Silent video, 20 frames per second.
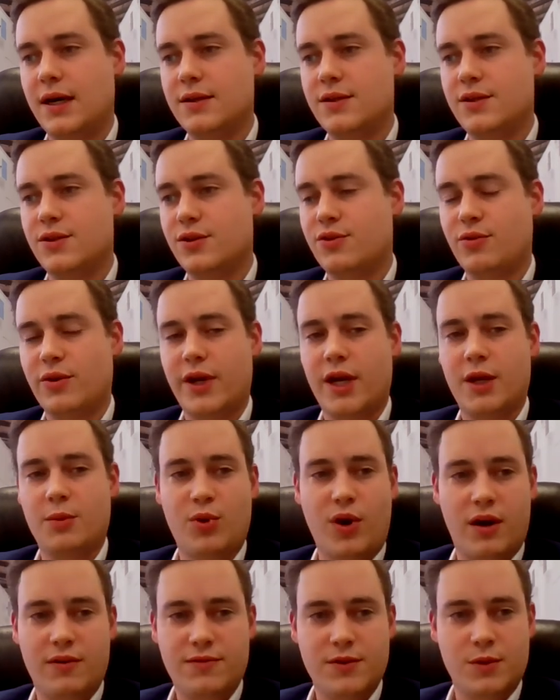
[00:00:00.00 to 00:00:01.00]
You create
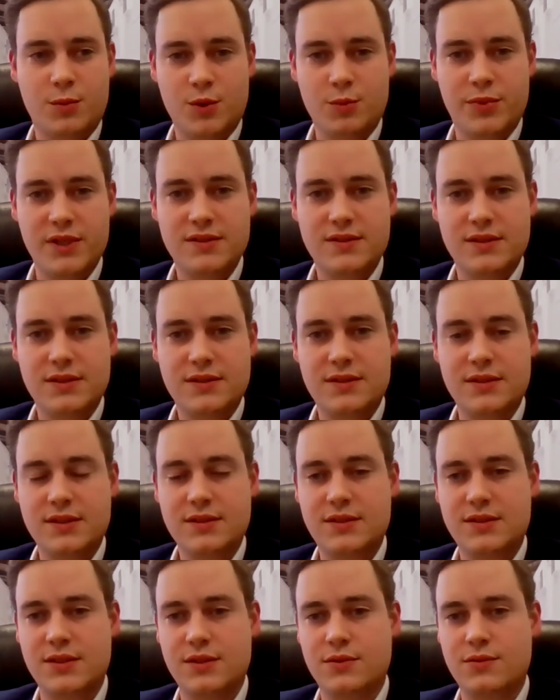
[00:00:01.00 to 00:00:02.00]
profitable
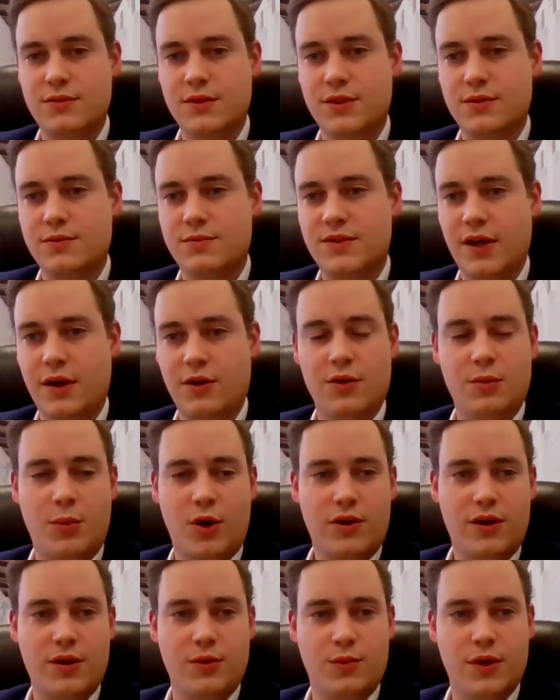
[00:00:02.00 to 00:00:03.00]
businesses. You tell the
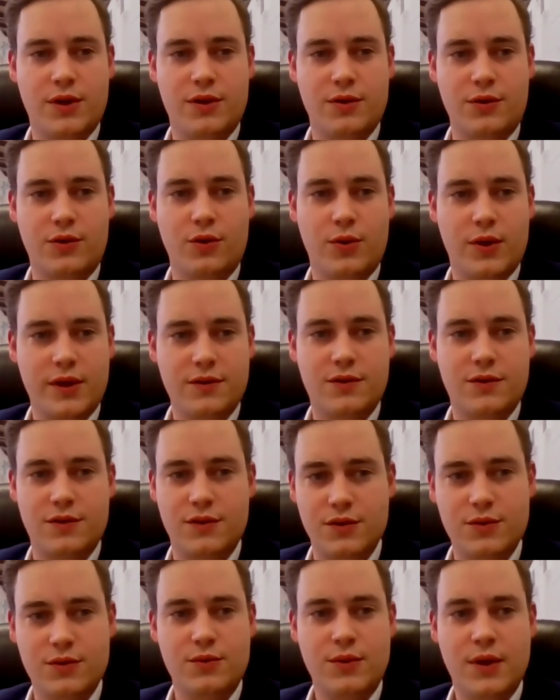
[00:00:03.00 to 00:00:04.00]
market what you're going to
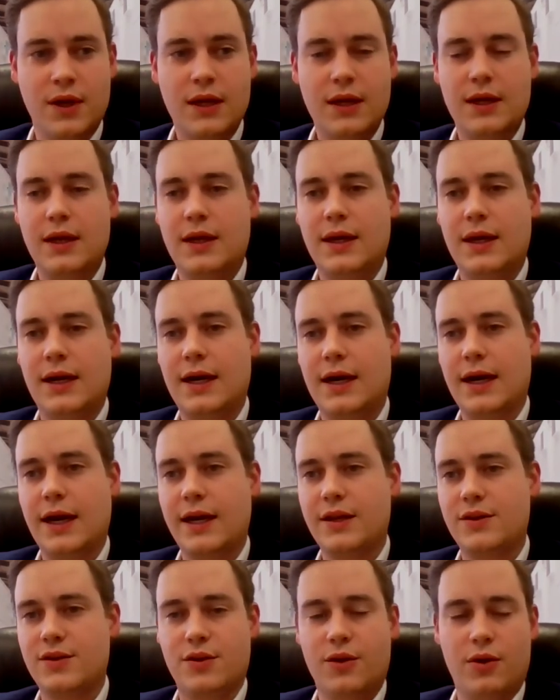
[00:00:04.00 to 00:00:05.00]
do.
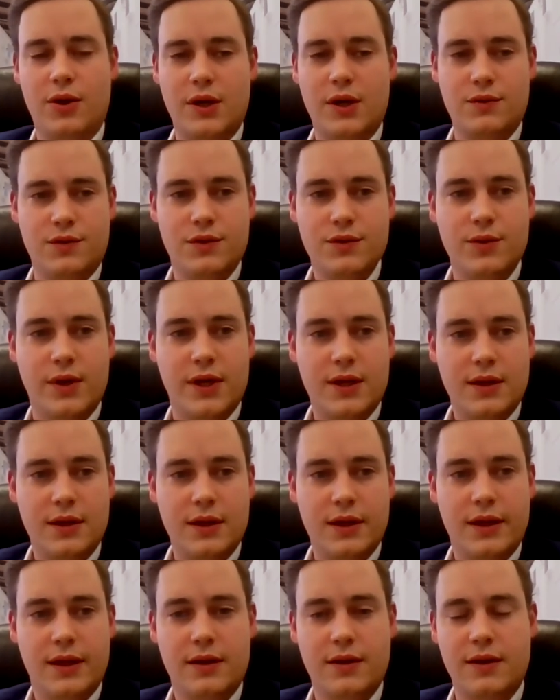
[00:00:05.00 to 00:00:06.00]
And you go out and do it.
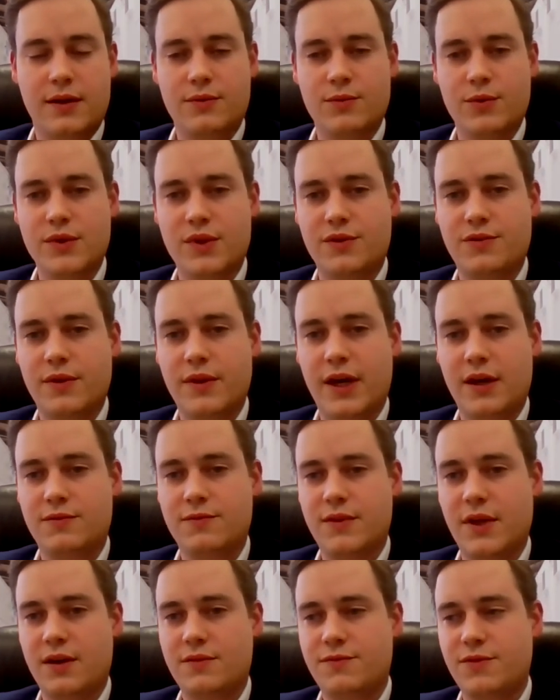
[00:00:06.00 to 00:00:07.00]
And really
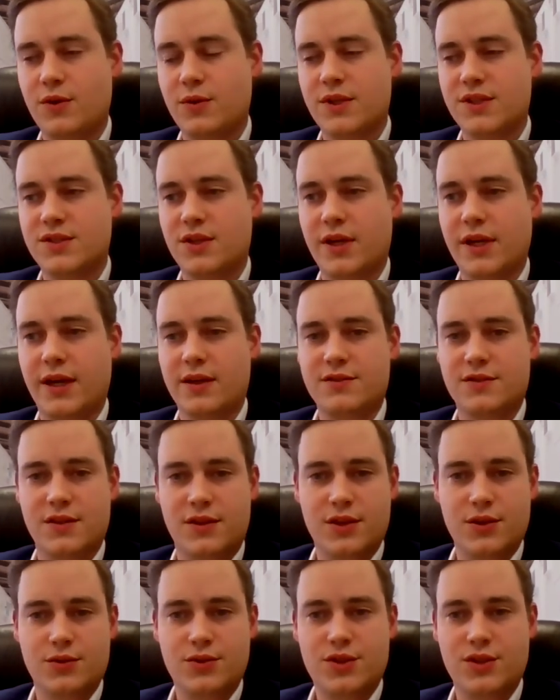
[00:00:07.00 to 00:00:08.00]
that focus on
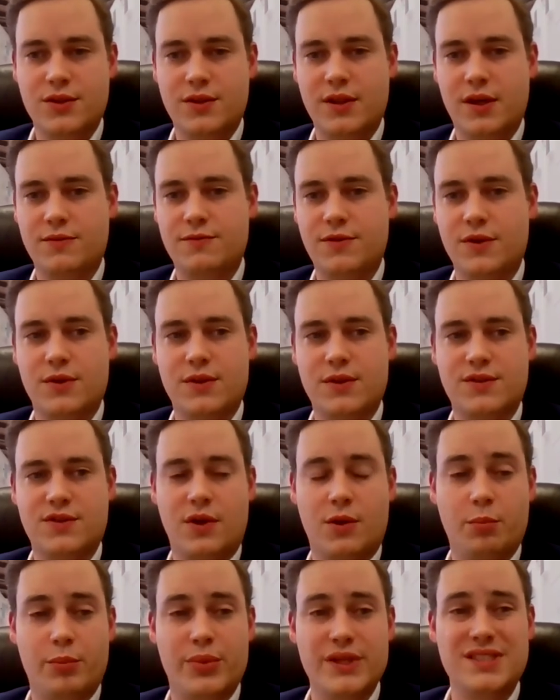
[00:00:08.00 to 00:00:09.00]
execution, that focus
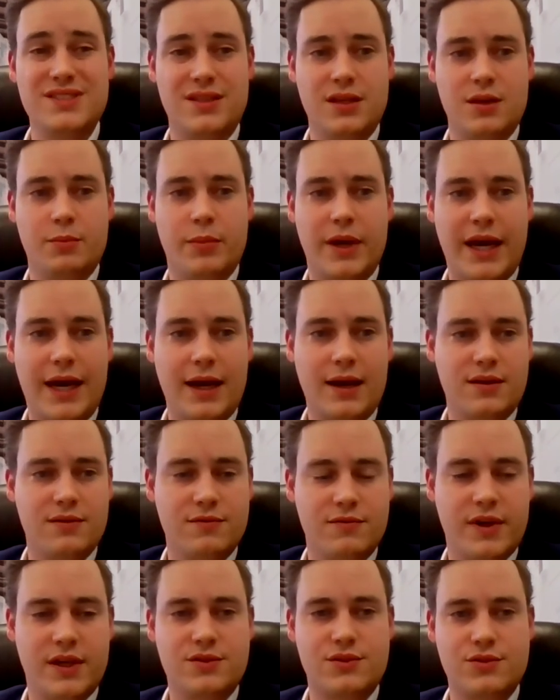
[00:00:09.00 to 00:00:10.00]
on building back
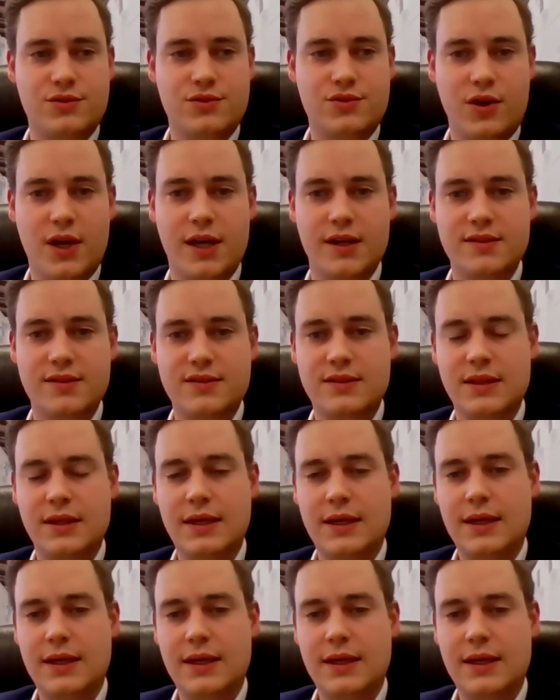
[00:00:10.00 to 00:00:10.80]
investor trust